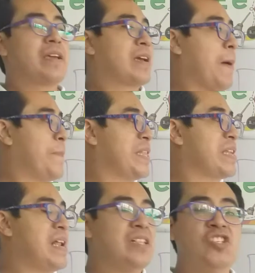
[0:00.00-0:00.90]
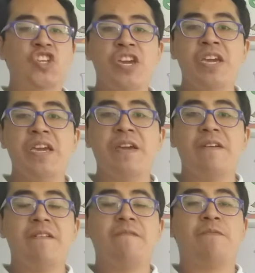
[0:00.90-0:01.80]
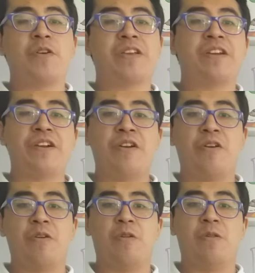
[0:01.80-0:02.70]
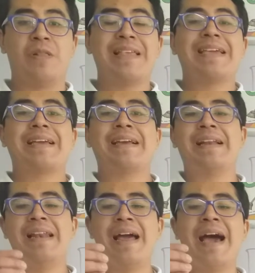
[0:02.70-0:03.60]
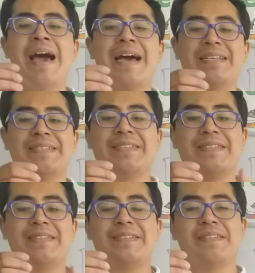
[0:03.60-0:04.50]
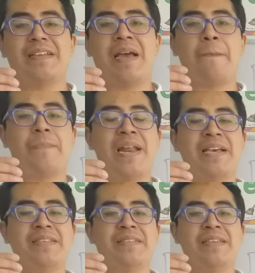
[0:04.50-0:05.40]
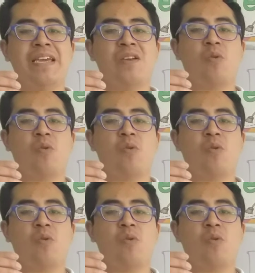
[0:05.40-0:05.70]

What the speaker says: Capital G for girl, glass, a plastic